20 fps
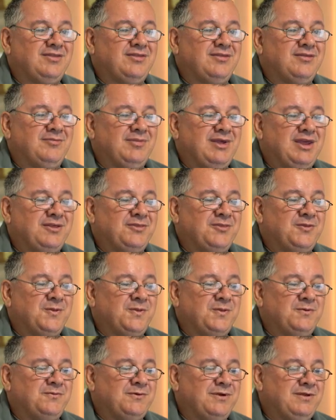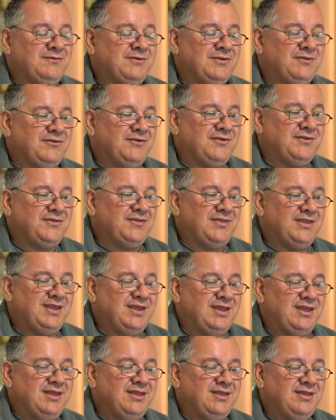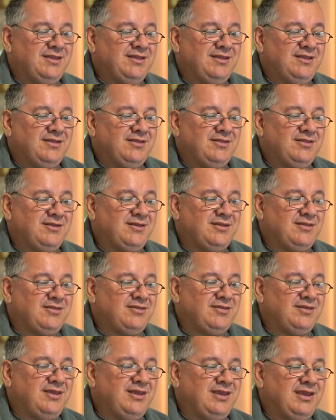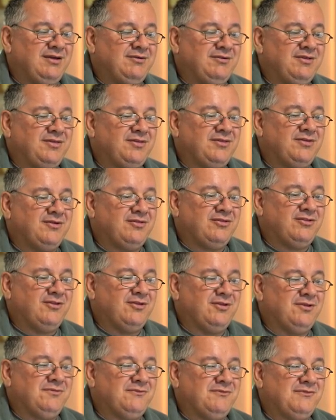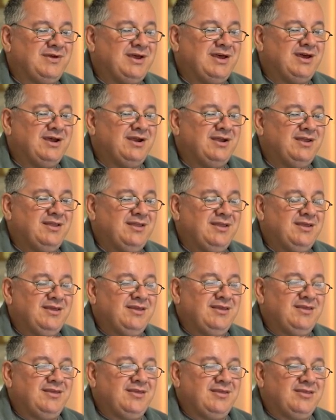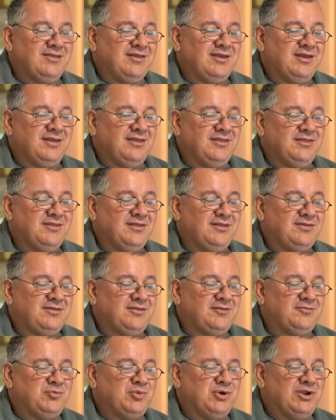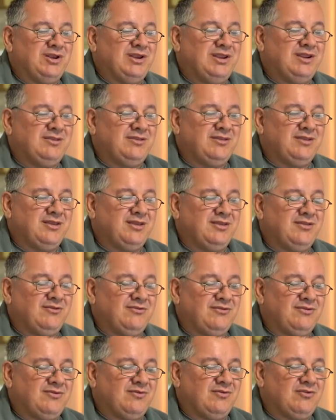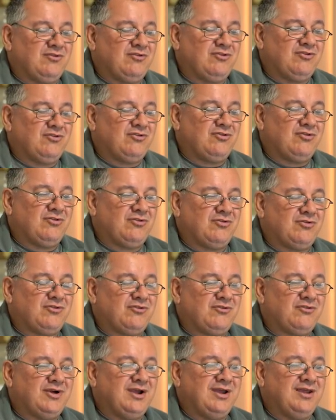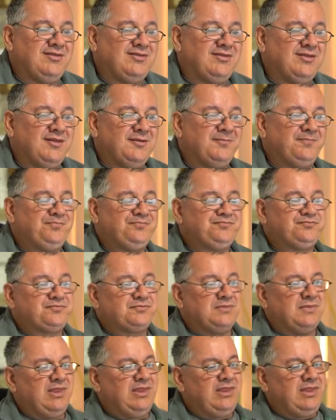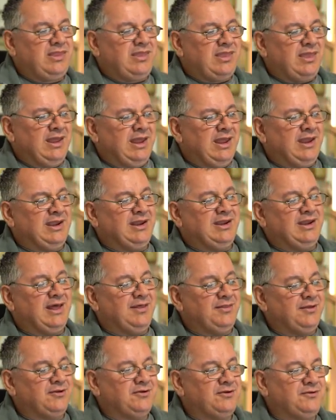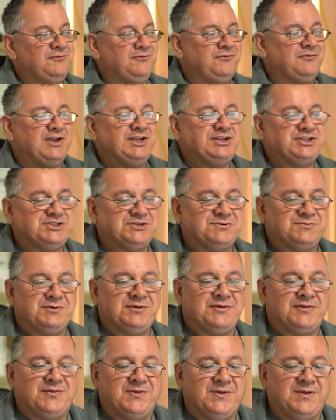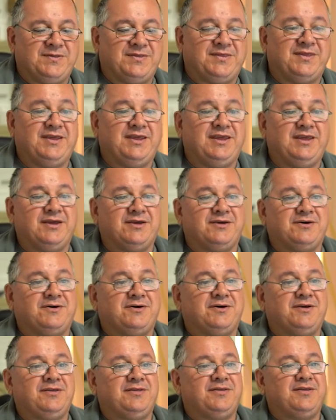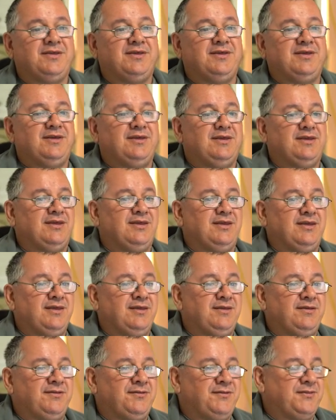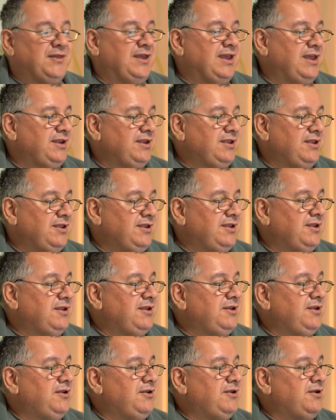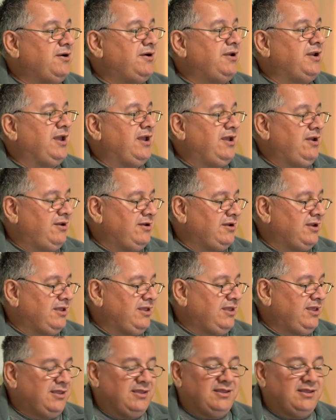the mouth of the river just there. So you can see how it's not too far. So this is brilliant. You can trace... And another good feature with this here, guys, is that not only